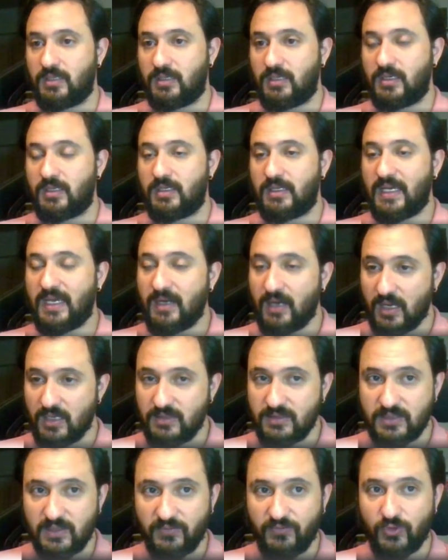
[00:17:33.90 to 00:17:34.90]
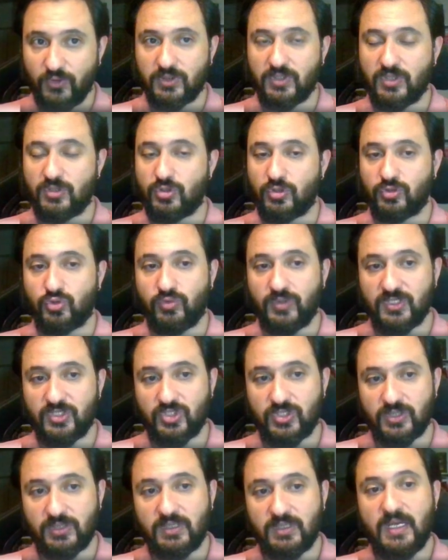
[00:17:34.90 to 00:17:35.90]
an answer for the third question,
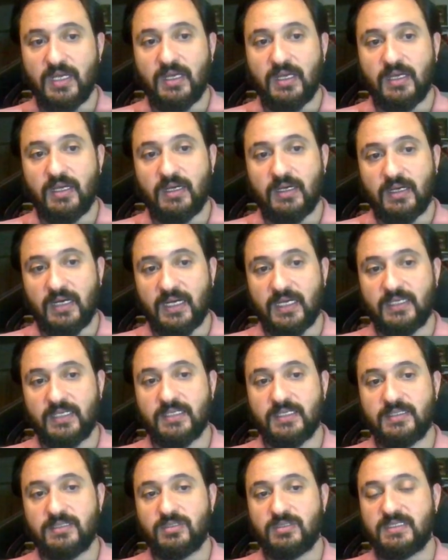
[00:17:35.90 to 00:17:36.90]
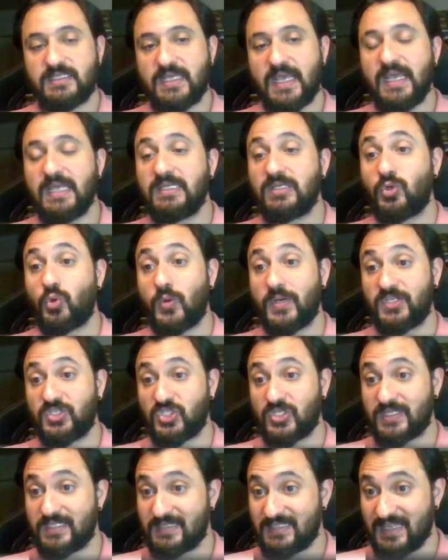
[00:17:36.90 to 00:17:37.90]
I guess 8
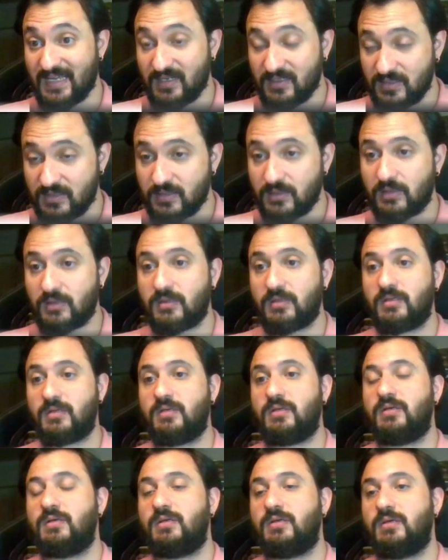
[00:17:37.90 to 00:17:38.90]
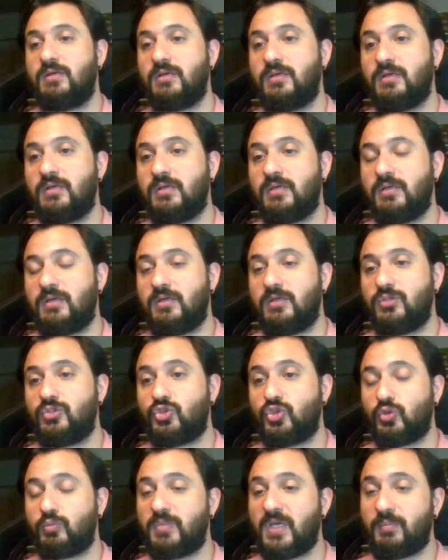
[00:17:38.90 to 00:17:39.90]
questions answer should
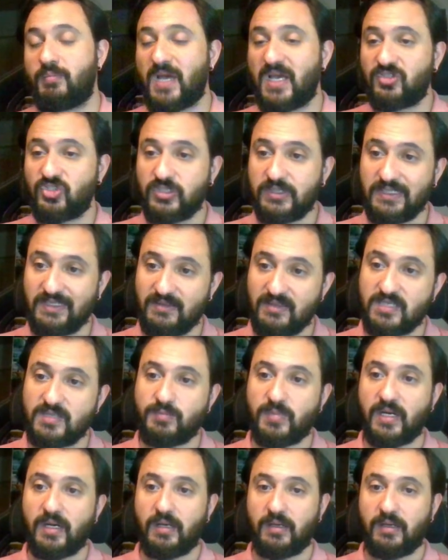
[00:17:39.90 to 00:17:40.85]
be mentioned in this paragraph.